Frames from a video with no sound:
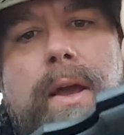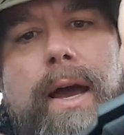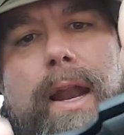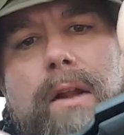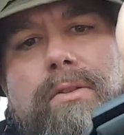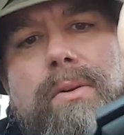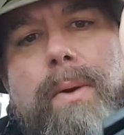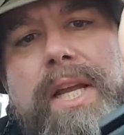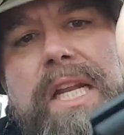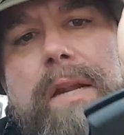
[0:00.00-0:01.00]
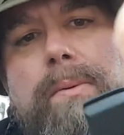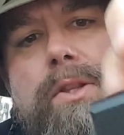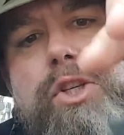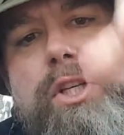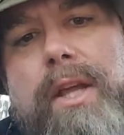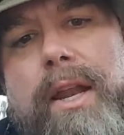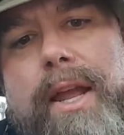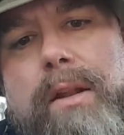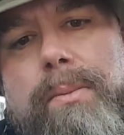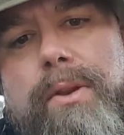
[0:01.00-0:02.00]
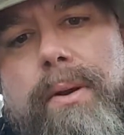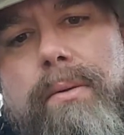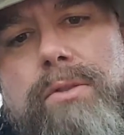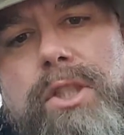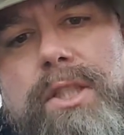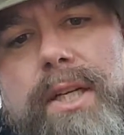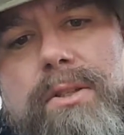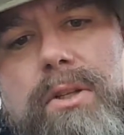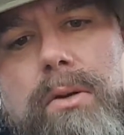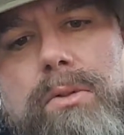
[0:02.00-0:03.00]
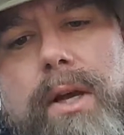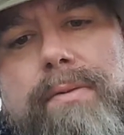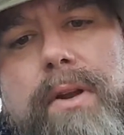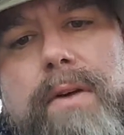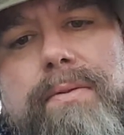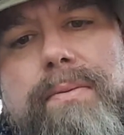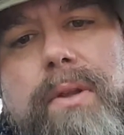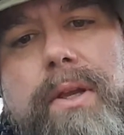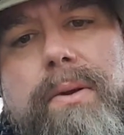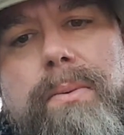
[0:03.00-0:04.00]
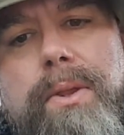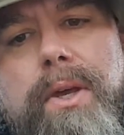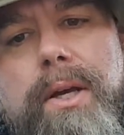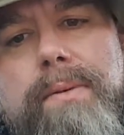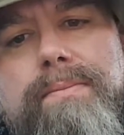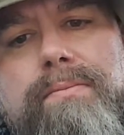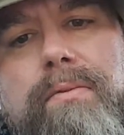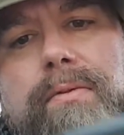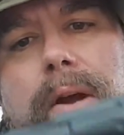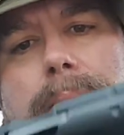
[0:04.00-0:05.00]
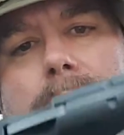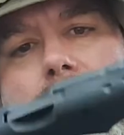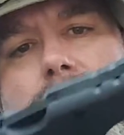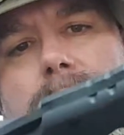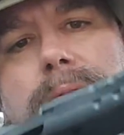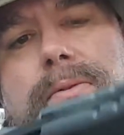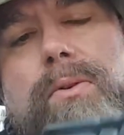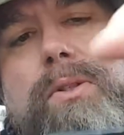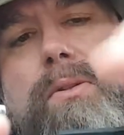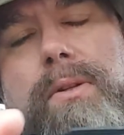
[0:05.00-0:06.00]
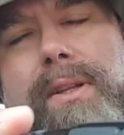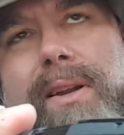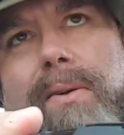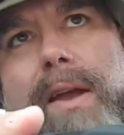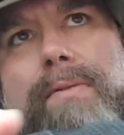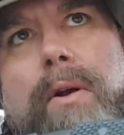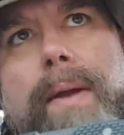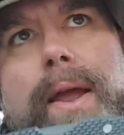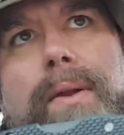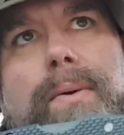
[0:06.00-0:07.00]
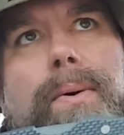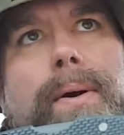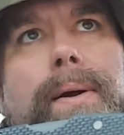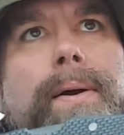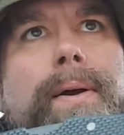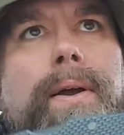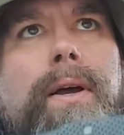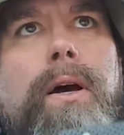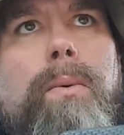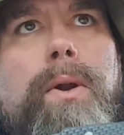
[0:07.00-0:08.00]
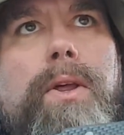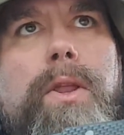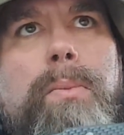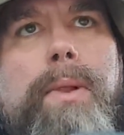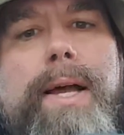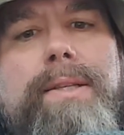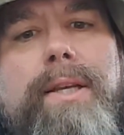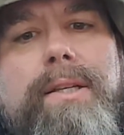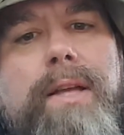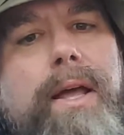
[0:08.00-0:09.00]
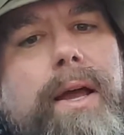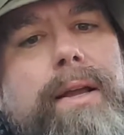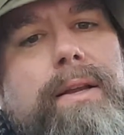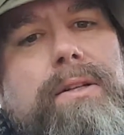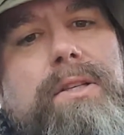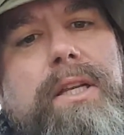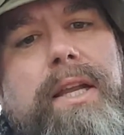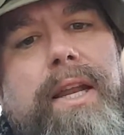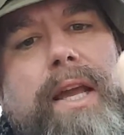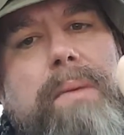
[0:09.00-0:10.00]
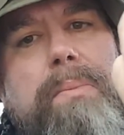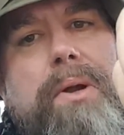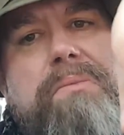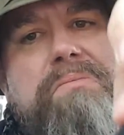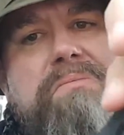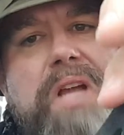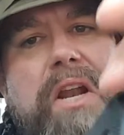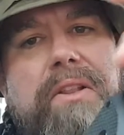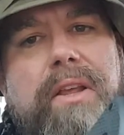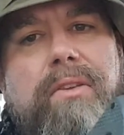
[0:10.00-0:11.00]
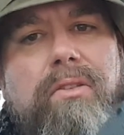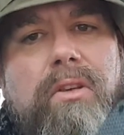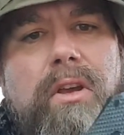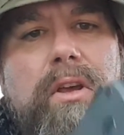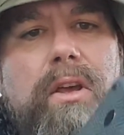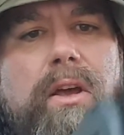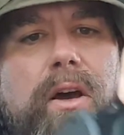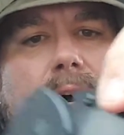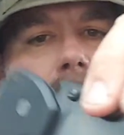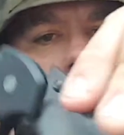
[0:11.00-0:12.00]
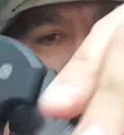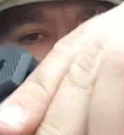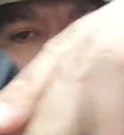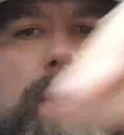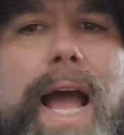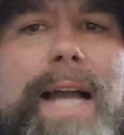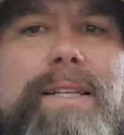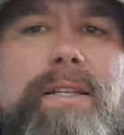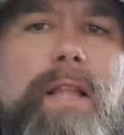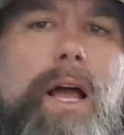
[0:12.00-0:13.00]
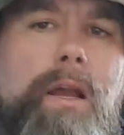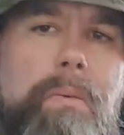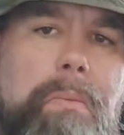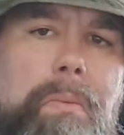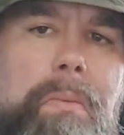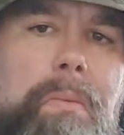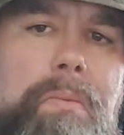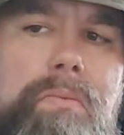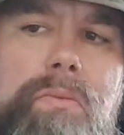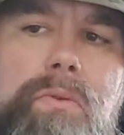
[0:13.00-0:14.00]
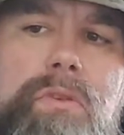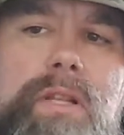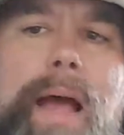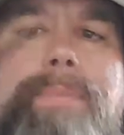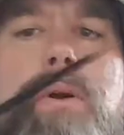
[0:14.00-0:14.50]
And I don't see why you need it with the G10 handle material. G10's, you know, tough enough. With the fiberglass reinforced, you know, an FRN or one of the other plastics, I could see needing it, but not on this. Axis lock, snaps